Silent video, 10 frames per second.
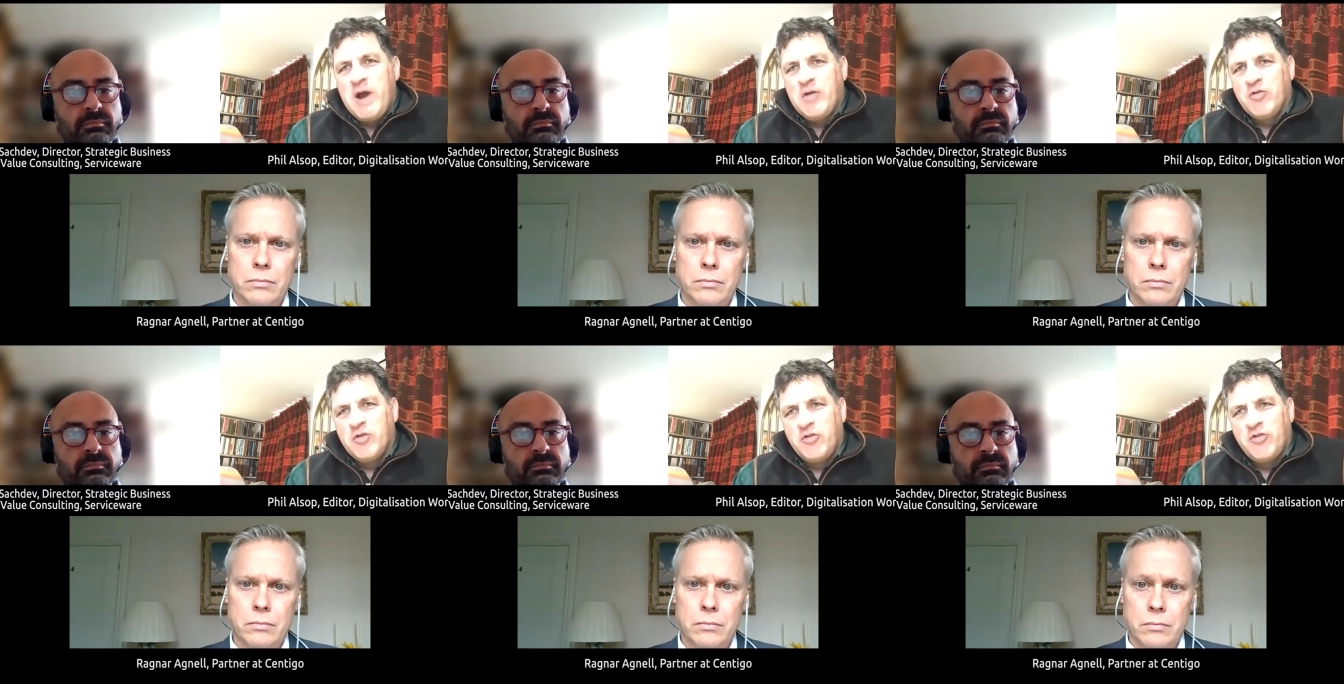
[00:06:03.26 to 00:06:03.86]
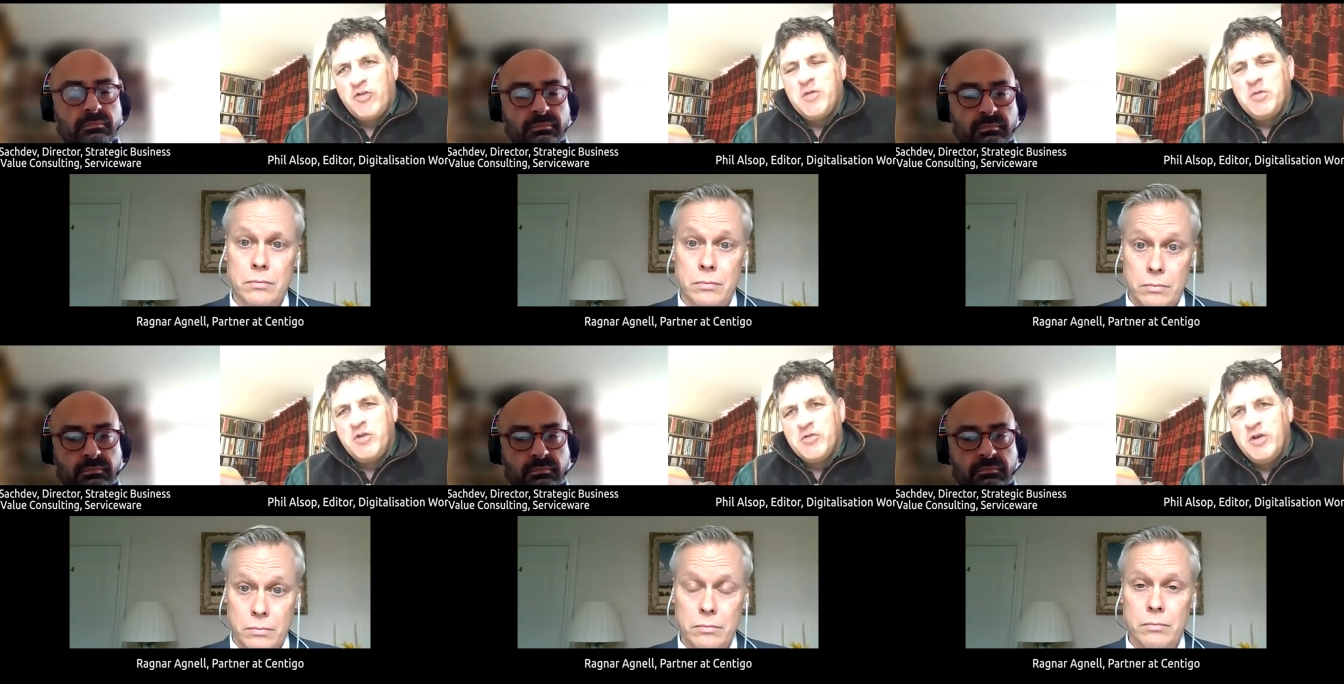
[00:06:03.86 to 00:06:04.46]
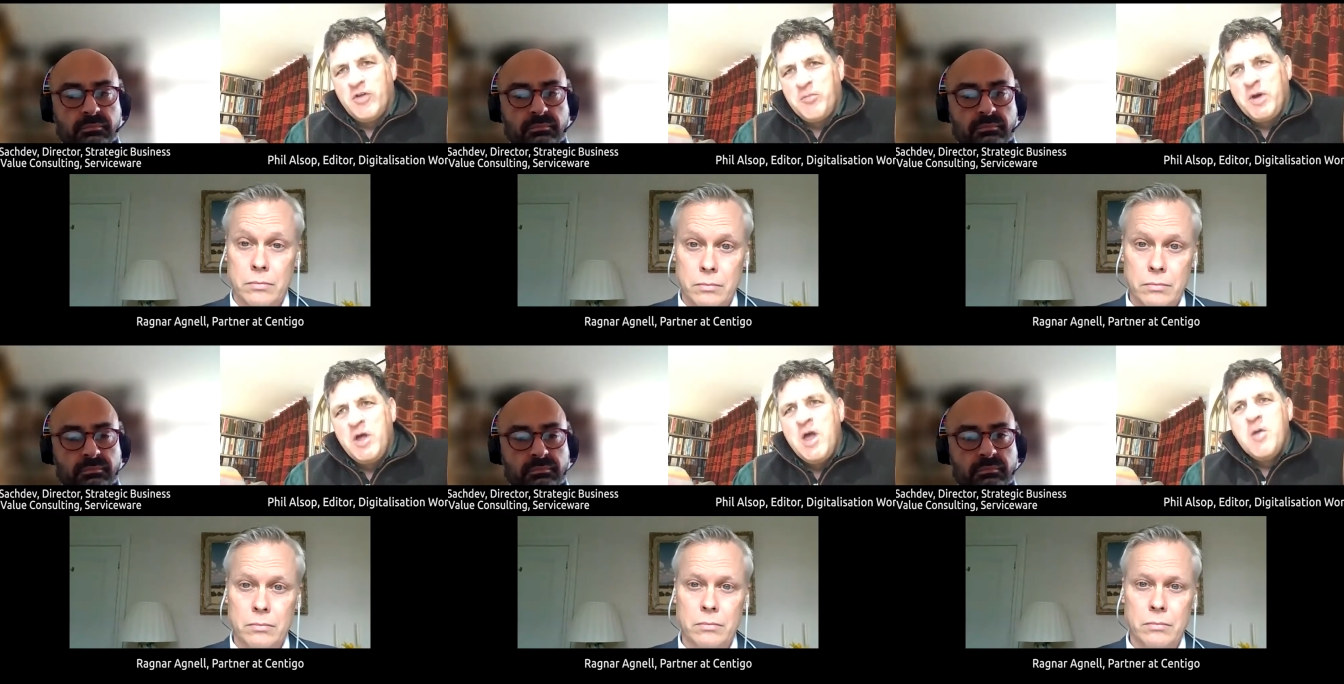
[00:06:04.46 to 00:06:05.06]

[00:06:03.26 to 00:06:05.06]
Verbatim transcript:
Speaker 1: around sort of sustainability, green stuff, but